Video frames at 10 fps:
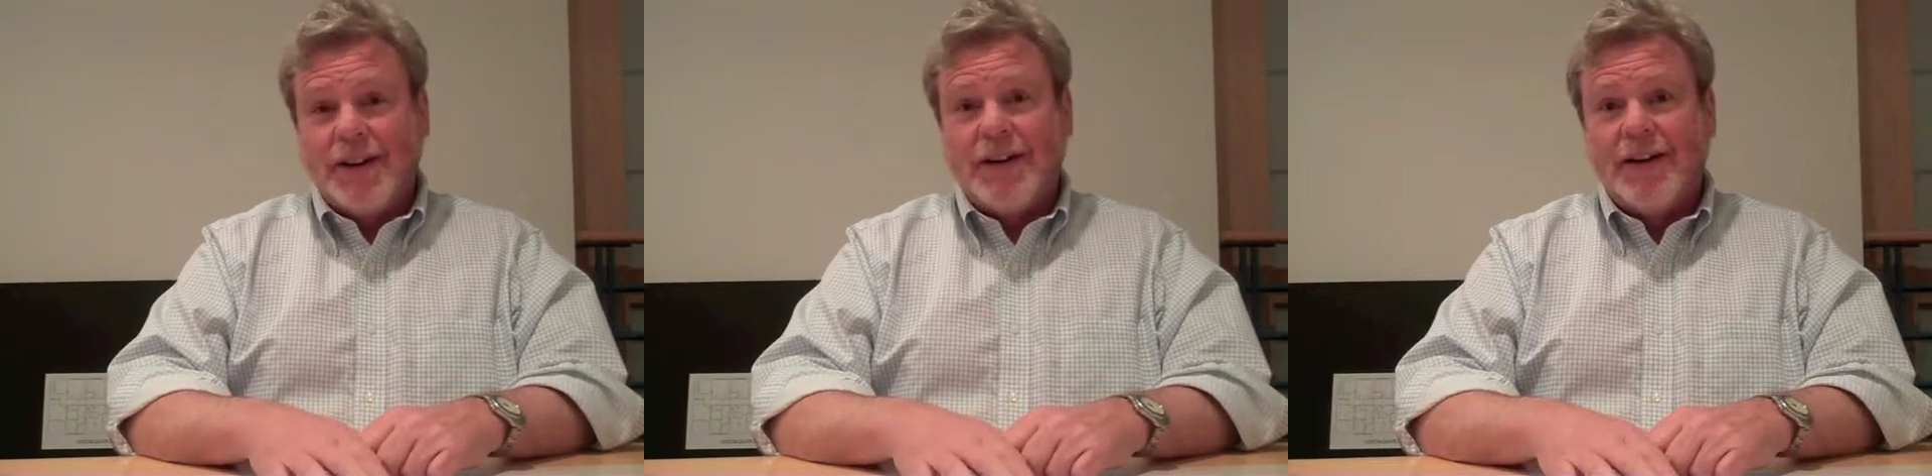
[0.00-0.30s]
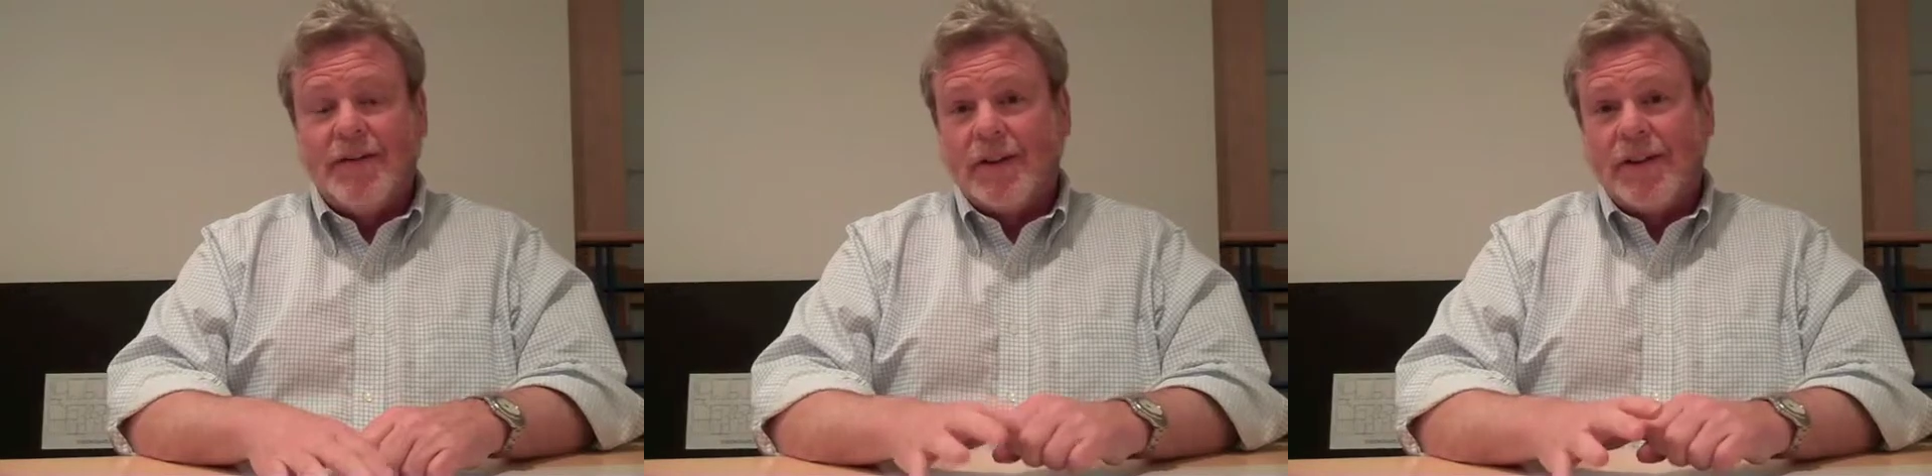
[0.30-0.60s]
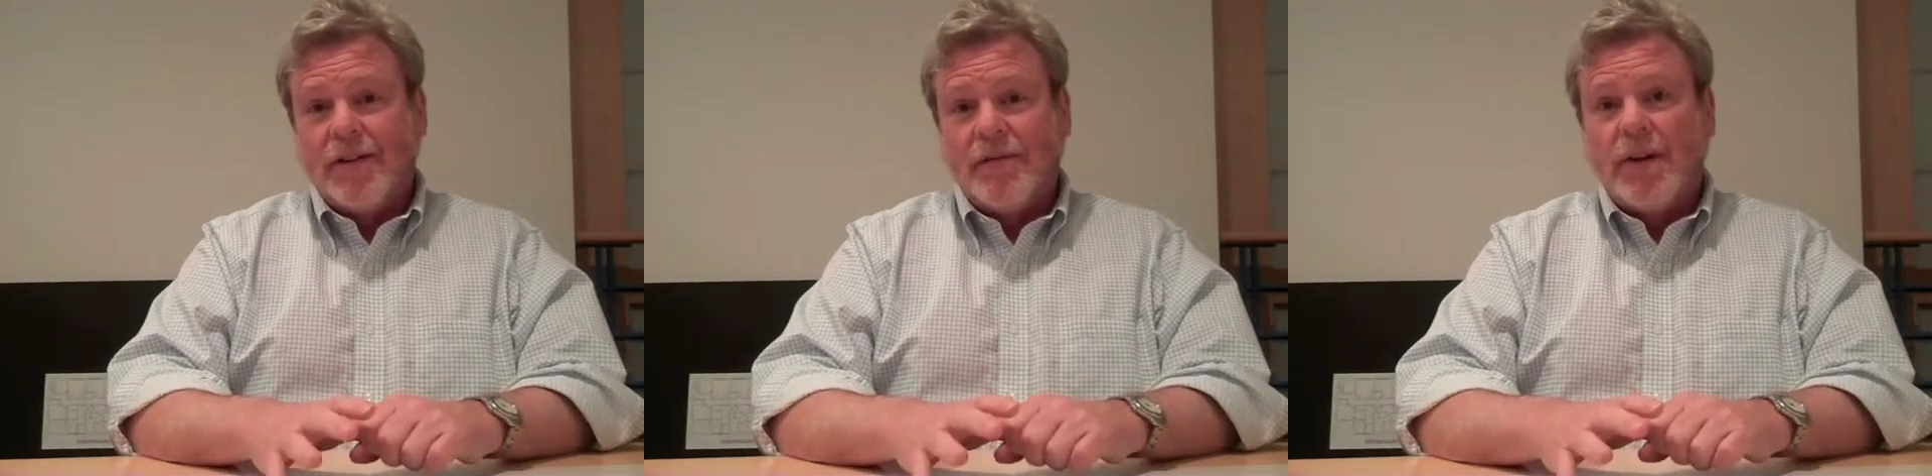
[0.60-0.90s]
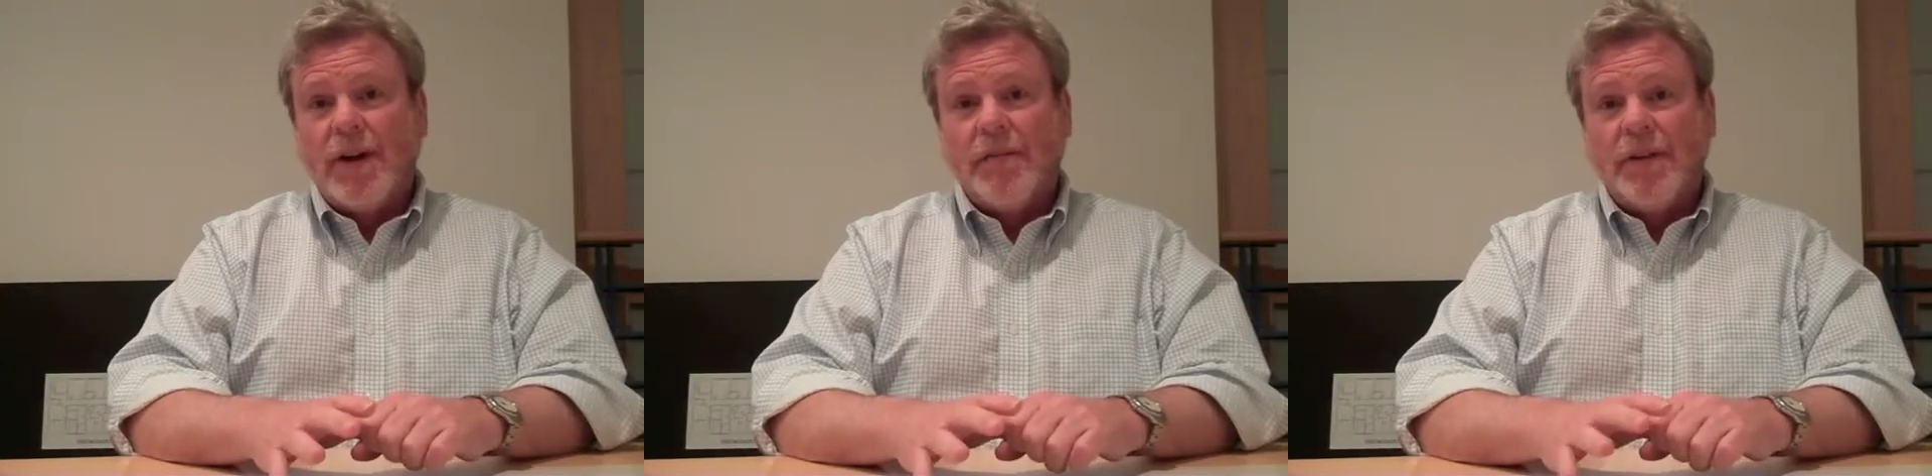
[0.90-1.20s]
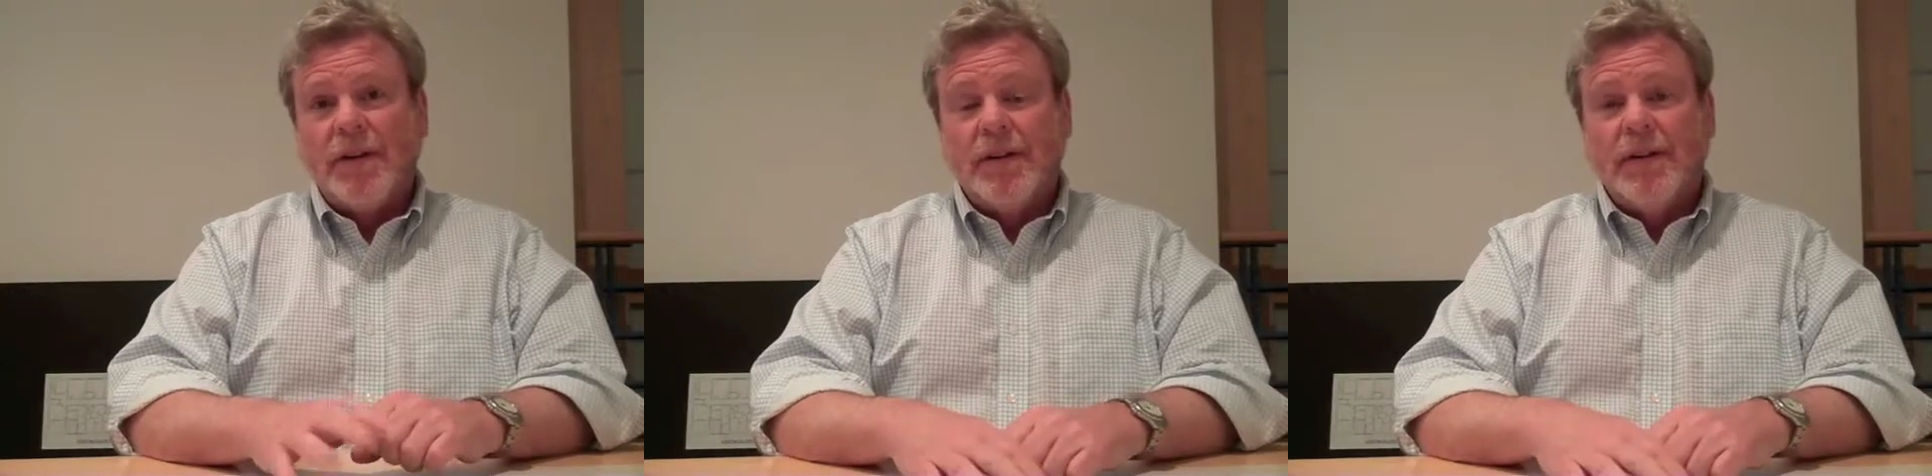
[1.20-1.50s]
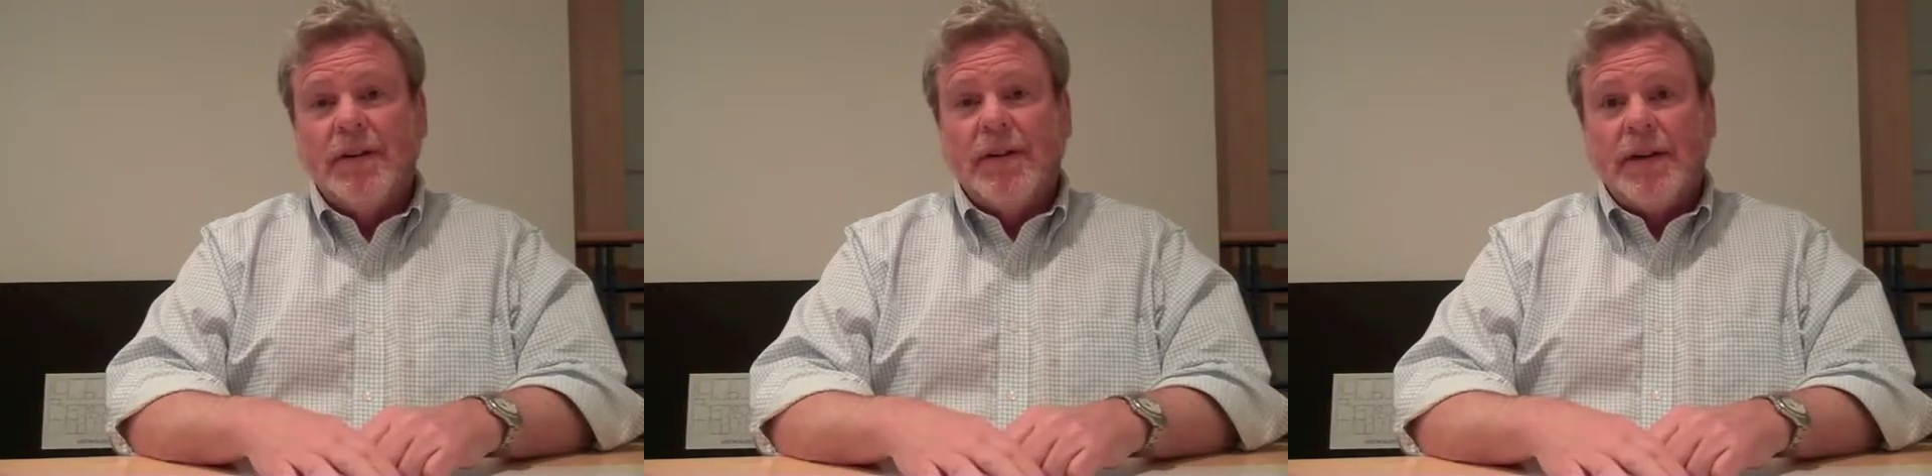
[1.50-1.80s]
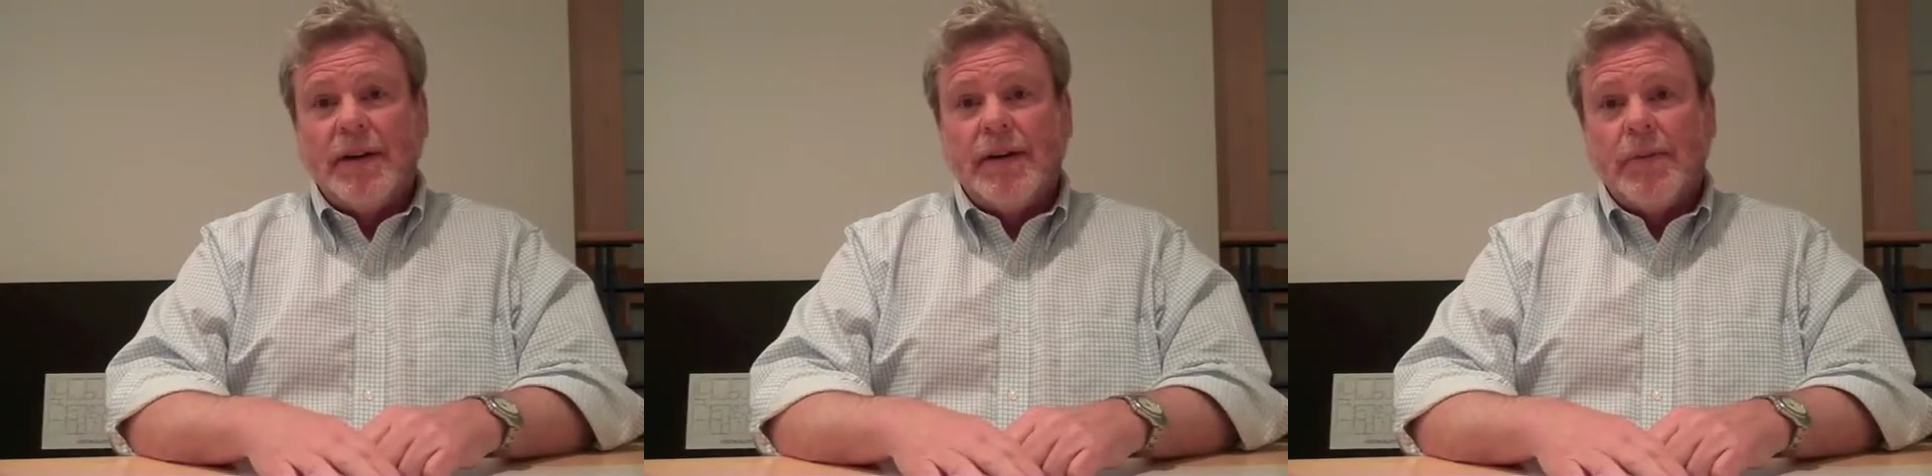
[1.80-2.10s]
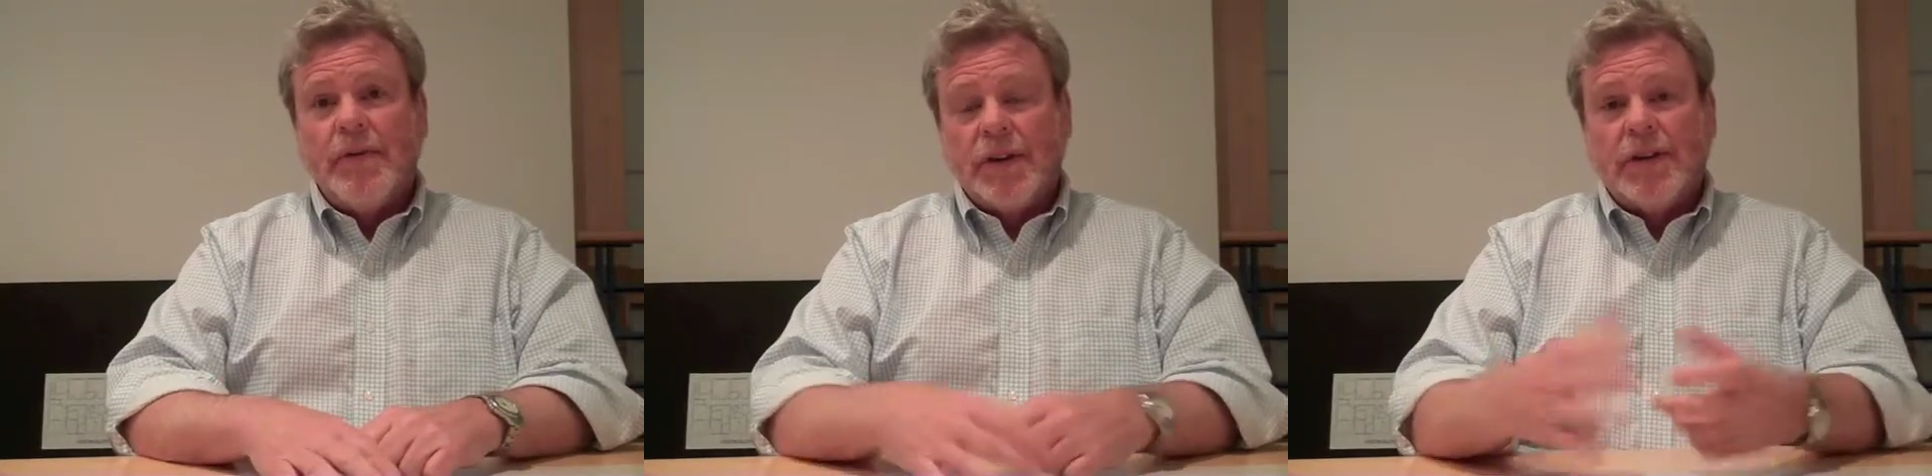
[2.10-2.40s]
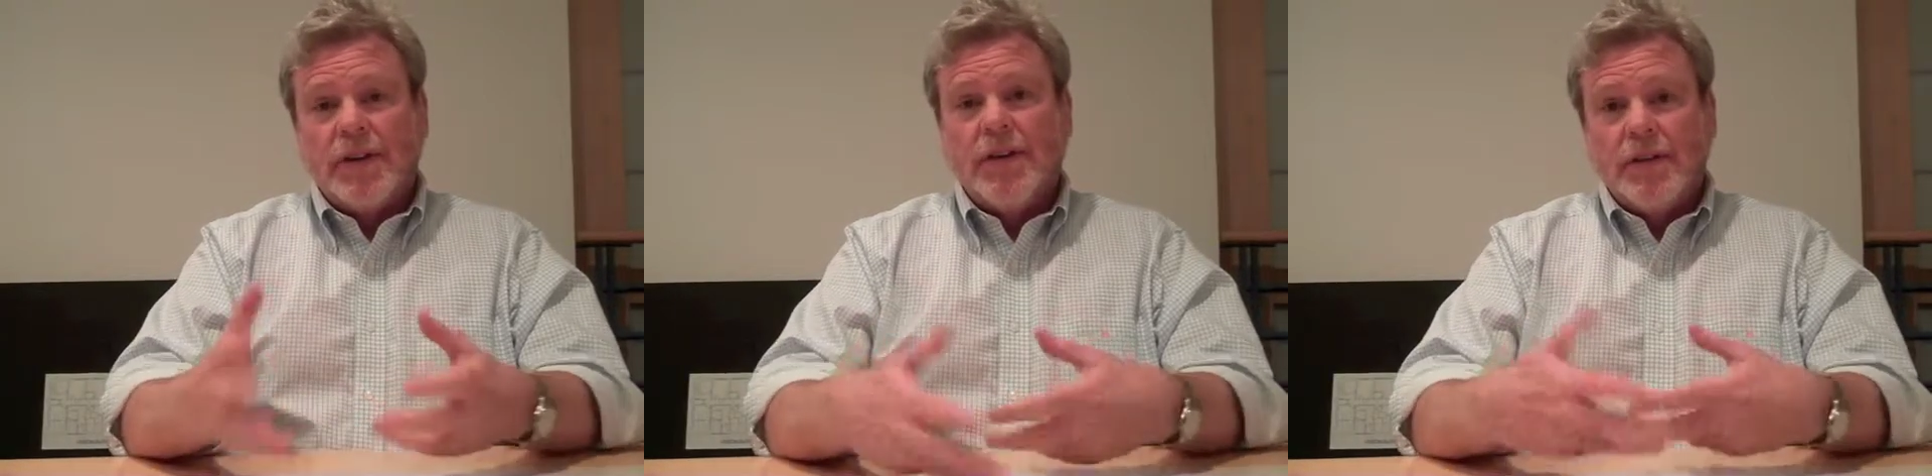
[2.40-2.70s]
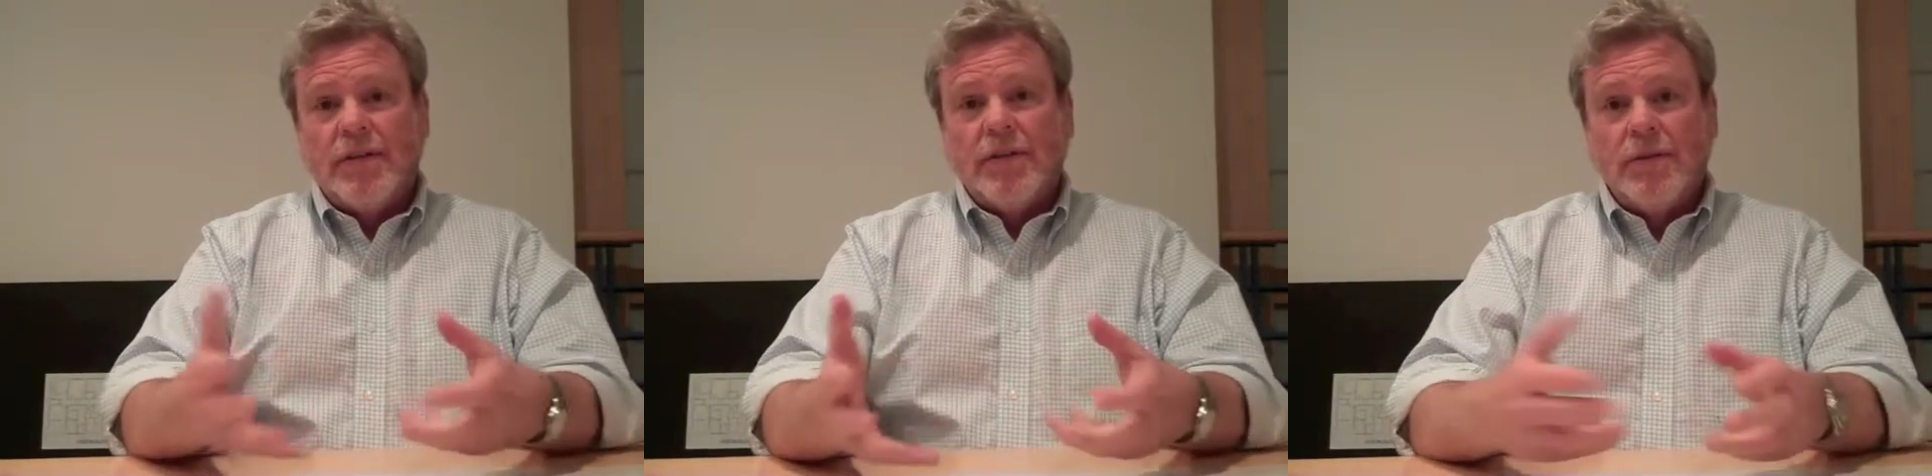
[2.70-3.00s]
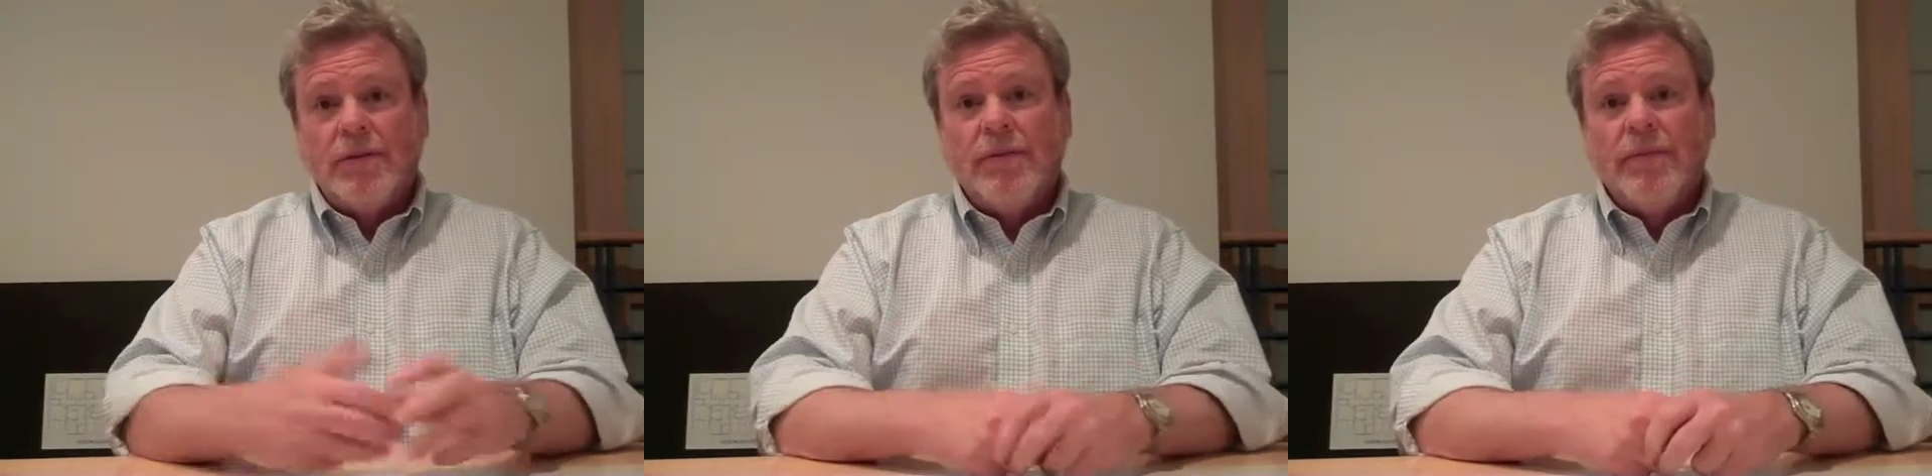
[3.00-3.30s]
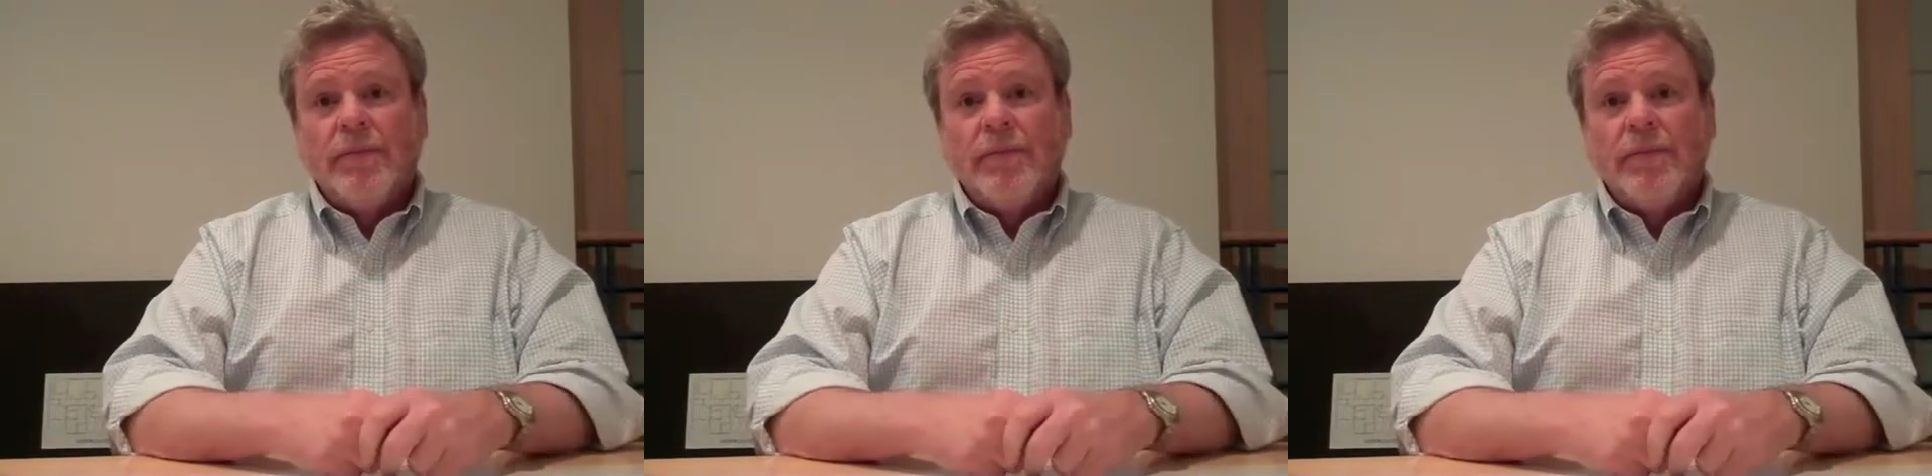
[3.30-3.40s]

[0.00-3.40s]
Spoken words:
in a difficult environment, we've continued to,